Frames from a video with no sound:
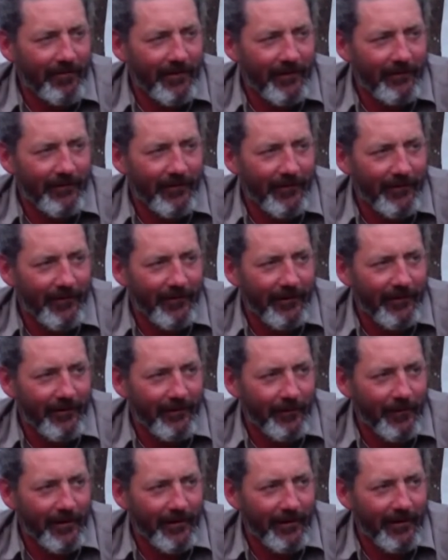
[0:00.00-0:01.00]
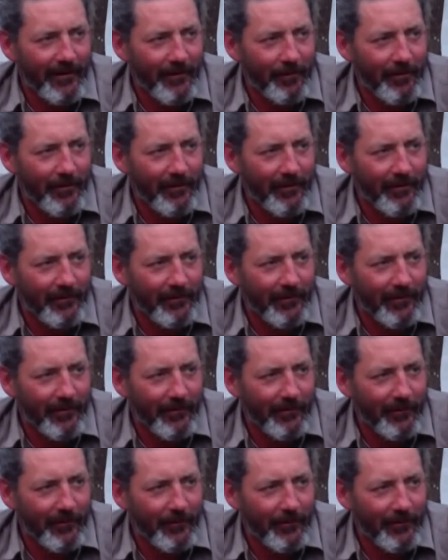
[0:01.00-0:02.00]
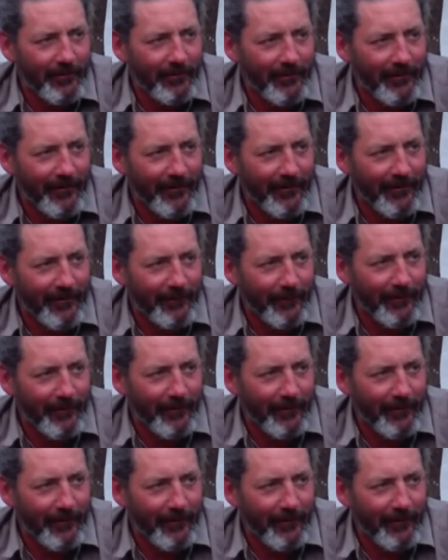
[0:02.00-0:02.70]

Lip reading: That feeling, waking up in hotel rooms and things,